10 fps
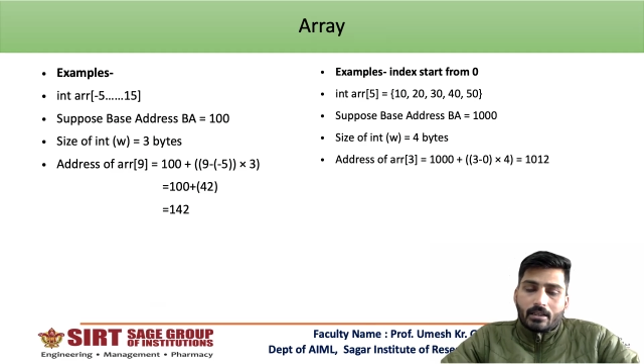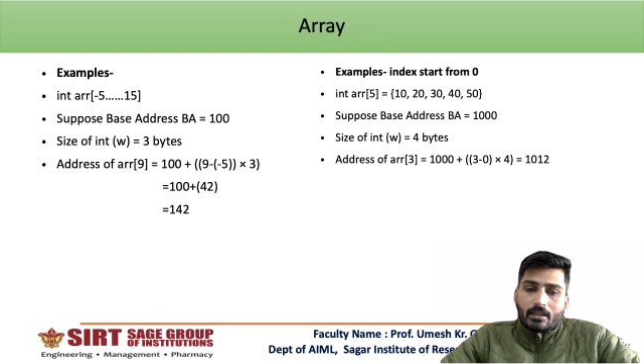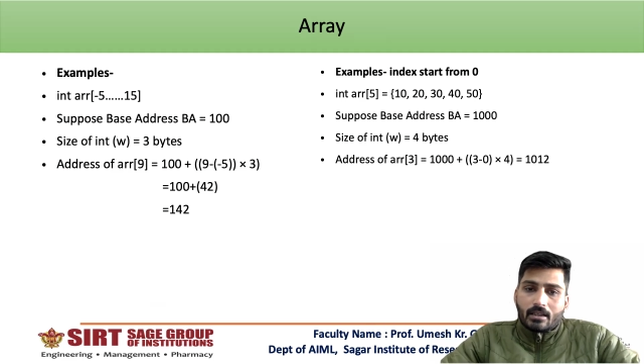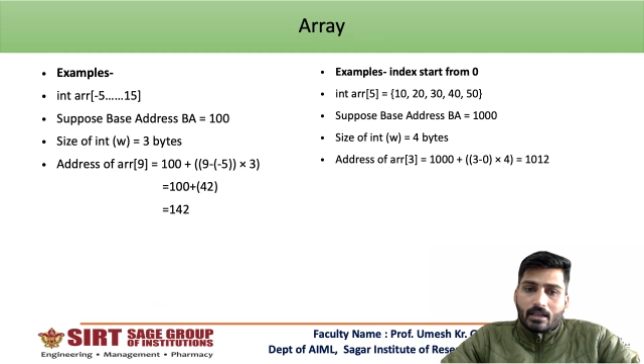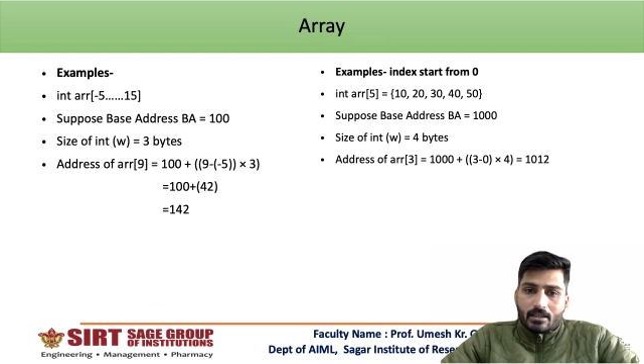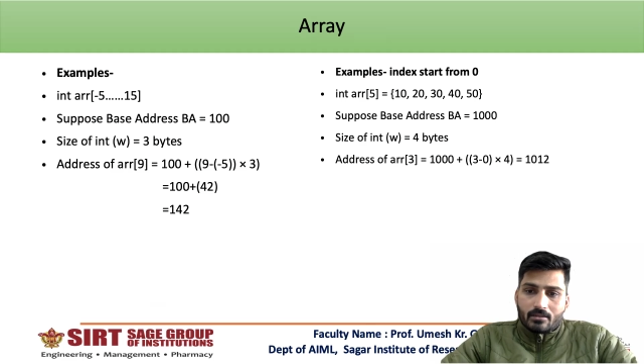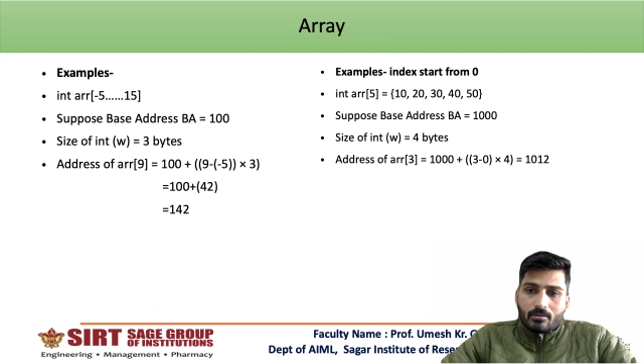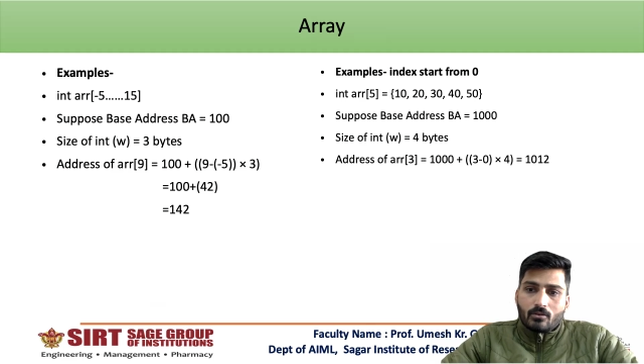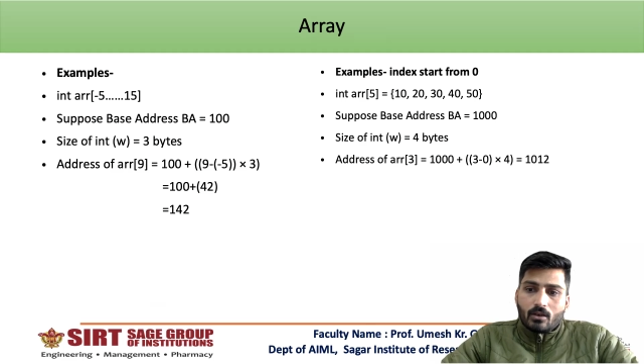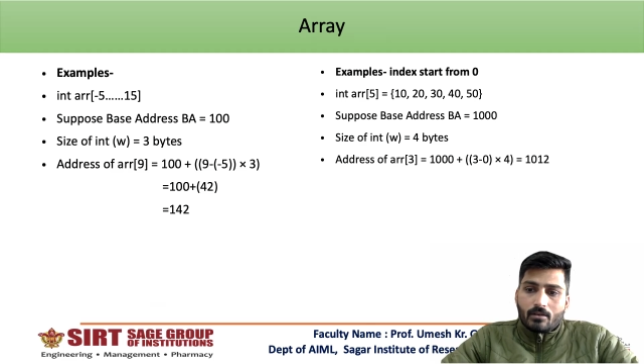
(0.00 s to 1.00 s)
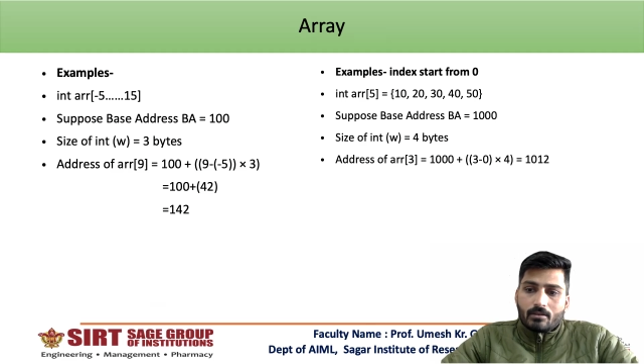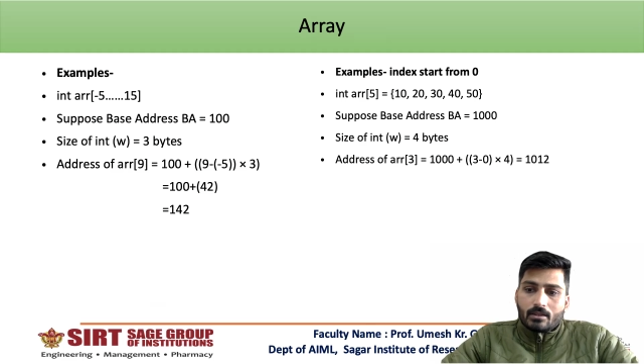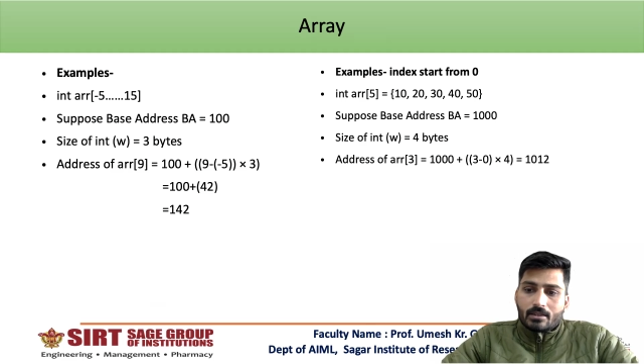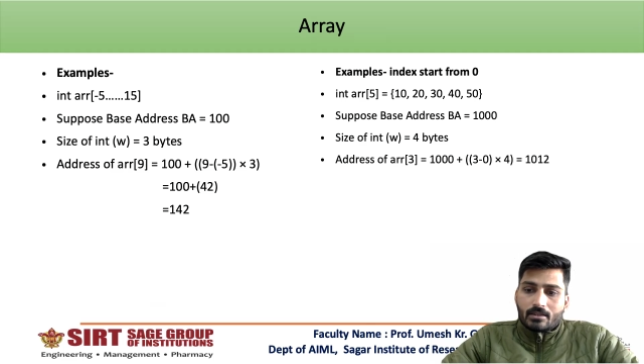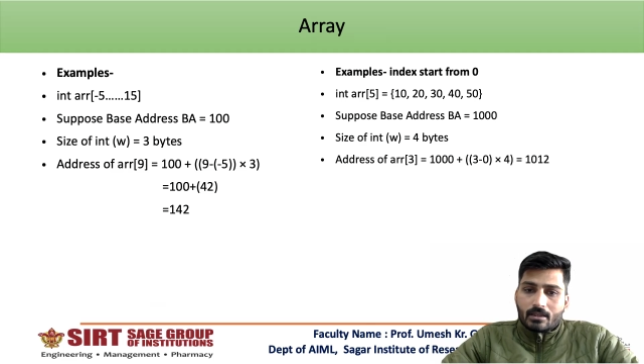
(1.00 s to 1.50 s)
In the next video, I will
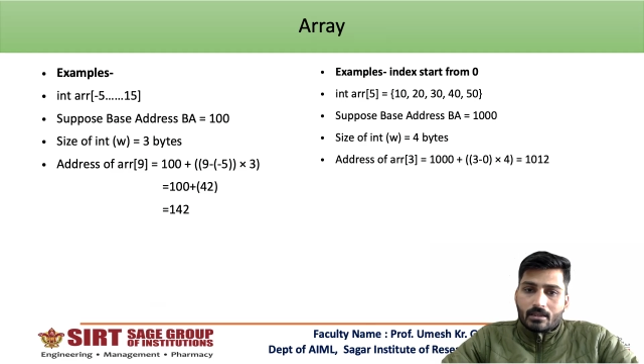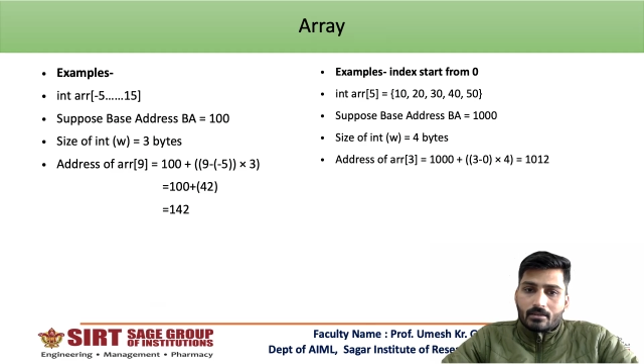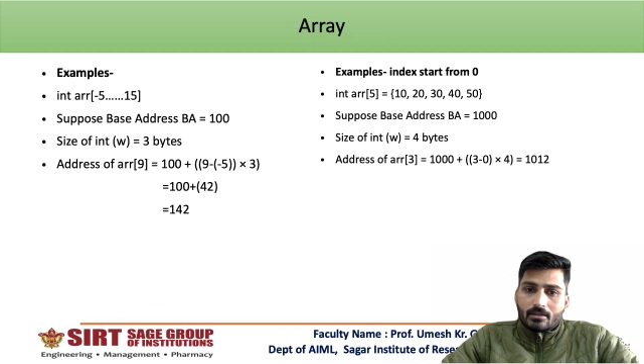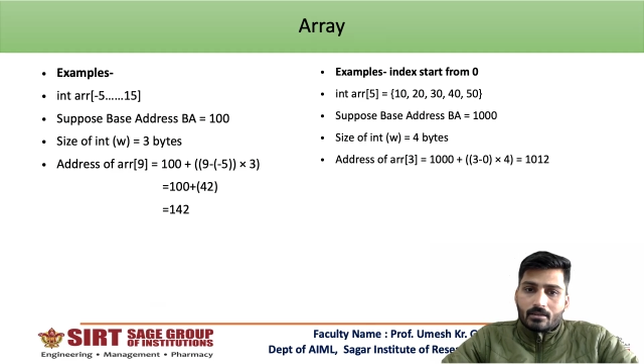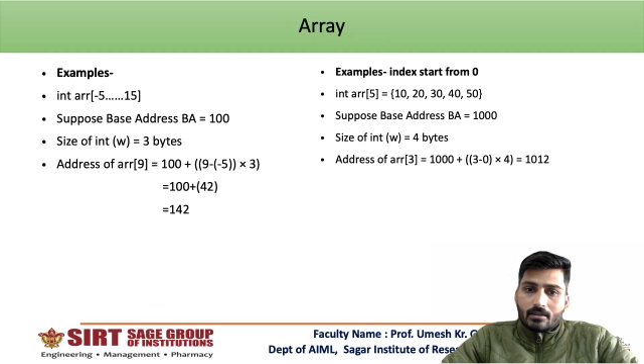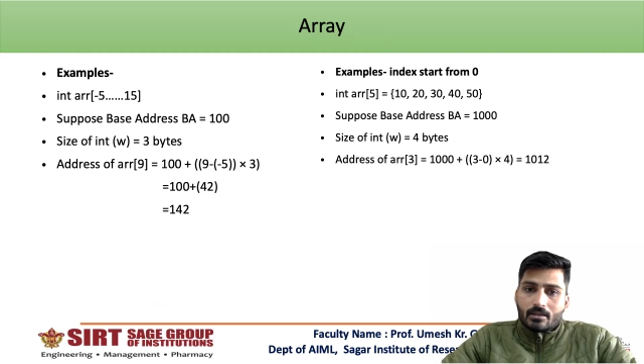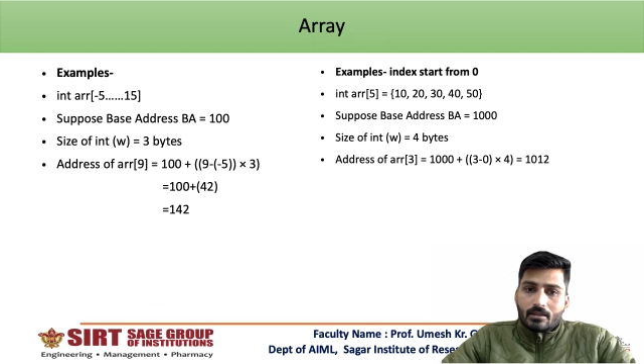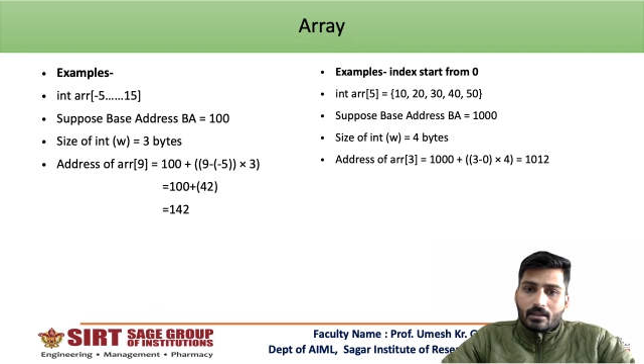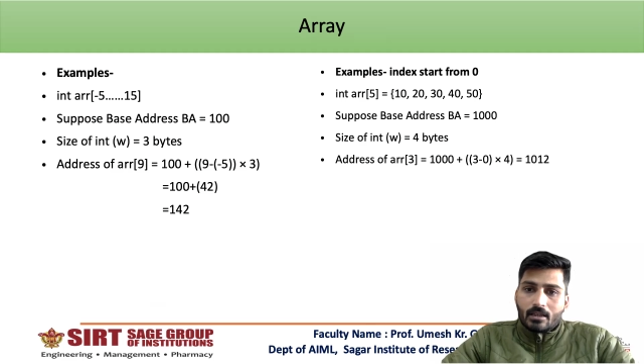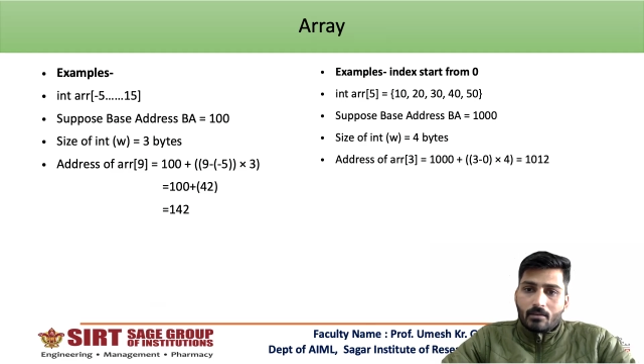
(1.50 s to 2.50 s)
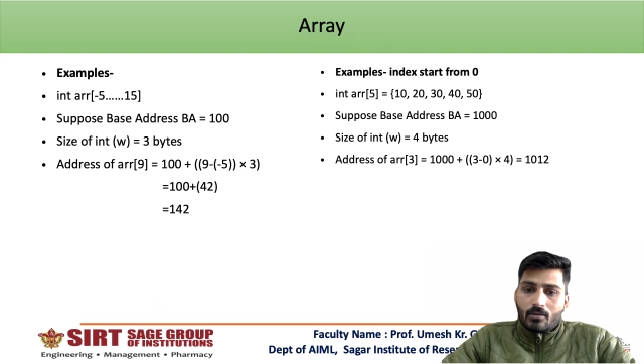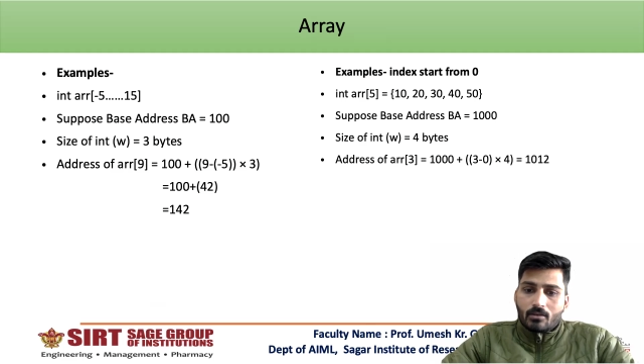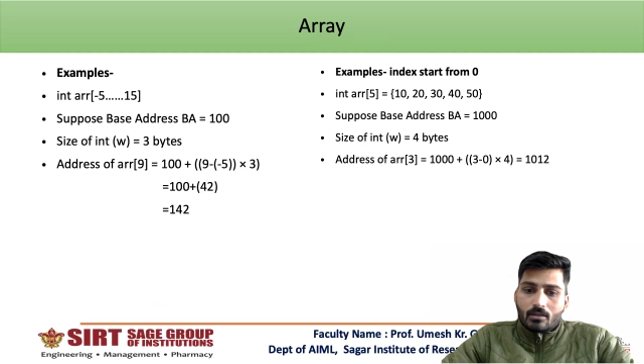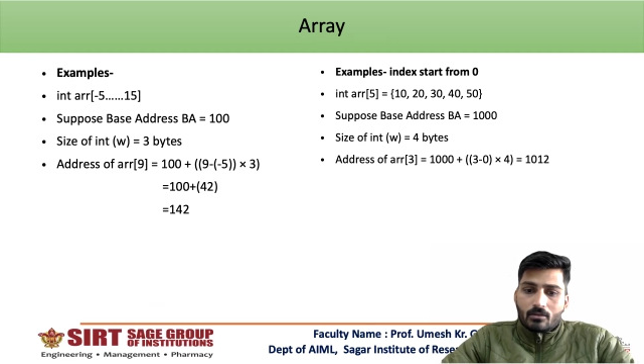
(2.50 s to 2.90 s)
discuss about the